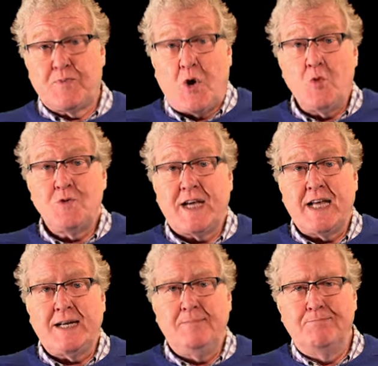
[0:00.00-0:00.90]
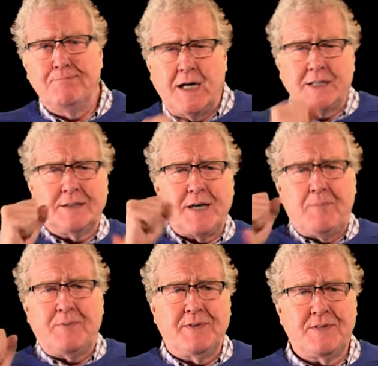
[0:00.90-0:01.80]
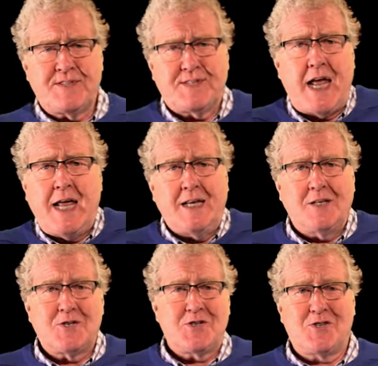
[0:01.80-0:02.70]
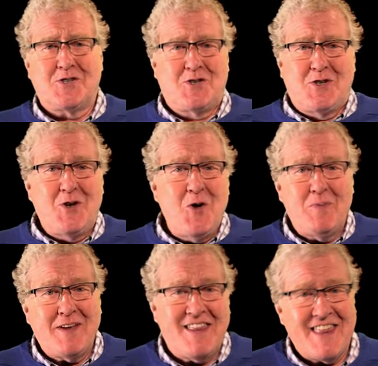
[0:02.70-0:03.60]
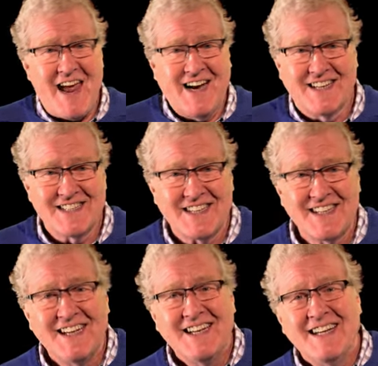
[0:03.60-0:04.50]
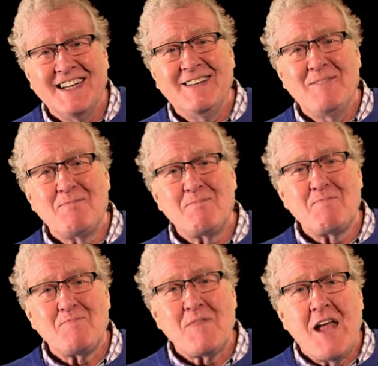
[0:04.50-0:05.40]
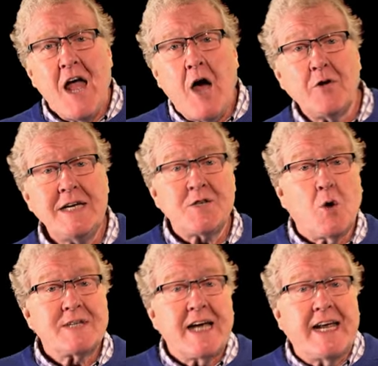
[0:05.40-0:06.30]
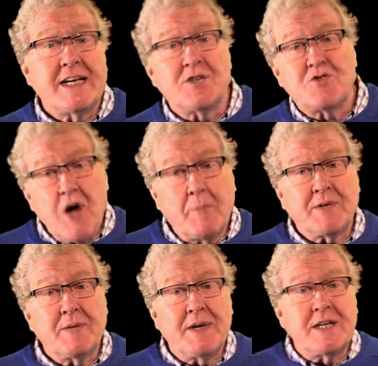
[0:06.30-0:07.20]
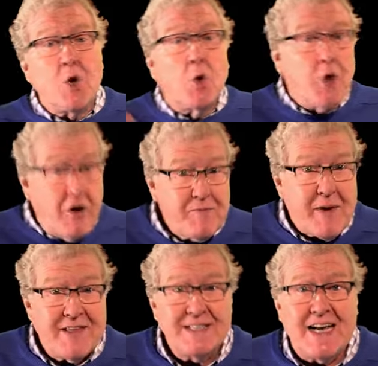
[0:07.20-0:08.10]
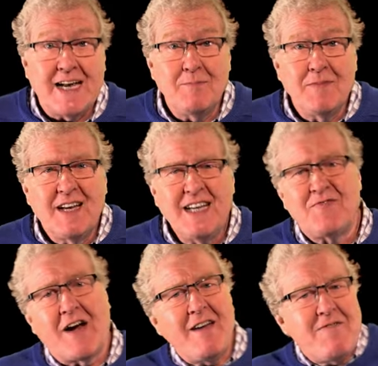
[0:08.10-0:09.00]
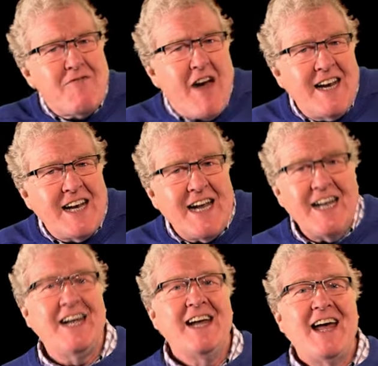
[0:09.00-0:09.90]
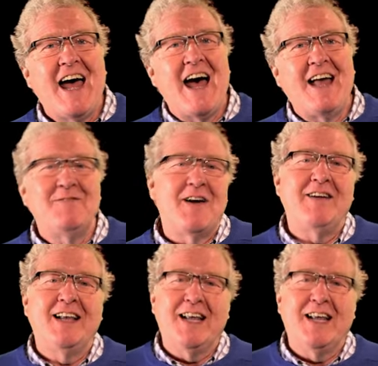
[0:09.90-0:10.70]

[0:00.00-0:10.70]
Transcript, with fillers: prone to getting muddled up and saying stupid things. Although he's always getting into trouble and being told off by the dame, he's very friendly and very